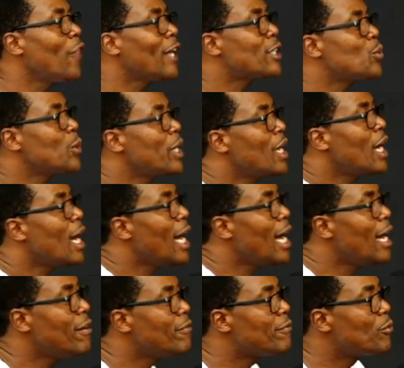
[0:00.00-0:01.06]
that we
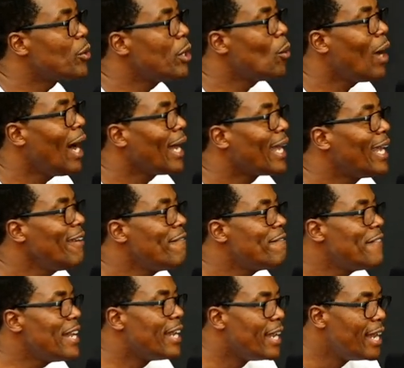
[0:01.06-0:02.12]
have, we were
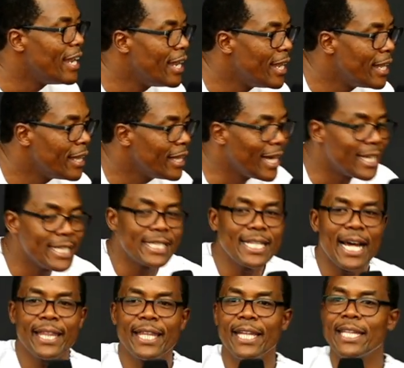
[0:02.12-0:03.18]
given. There is
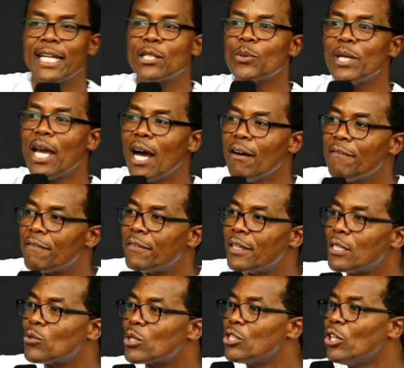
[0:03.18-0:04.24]
nothing that we have
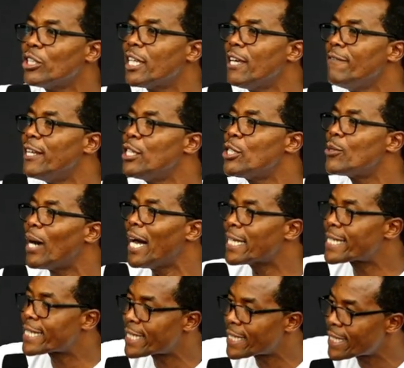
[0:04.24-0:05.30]
that was not given to
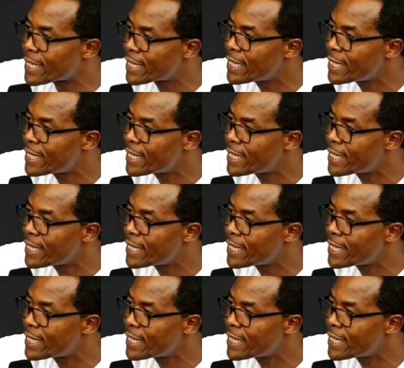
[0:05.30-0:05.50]
us.